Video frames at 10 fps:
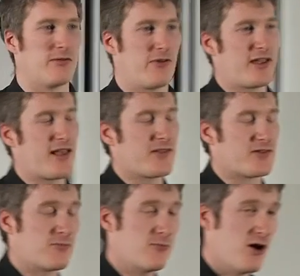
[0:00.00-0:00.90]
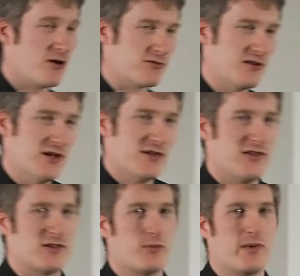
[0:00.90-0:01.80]
And if I get this wrong,
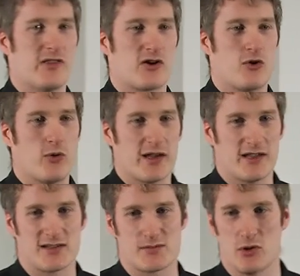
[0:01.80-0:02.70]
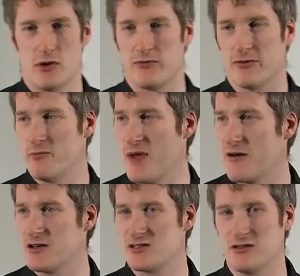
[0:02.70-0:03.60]
this could be the quickest move from
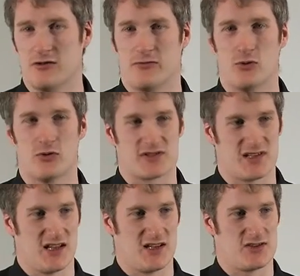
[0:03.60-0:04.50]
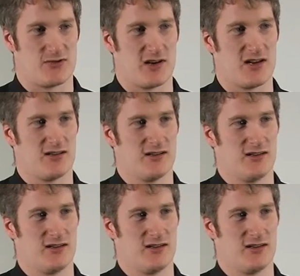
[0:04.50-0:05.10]
marriage to divorce in history.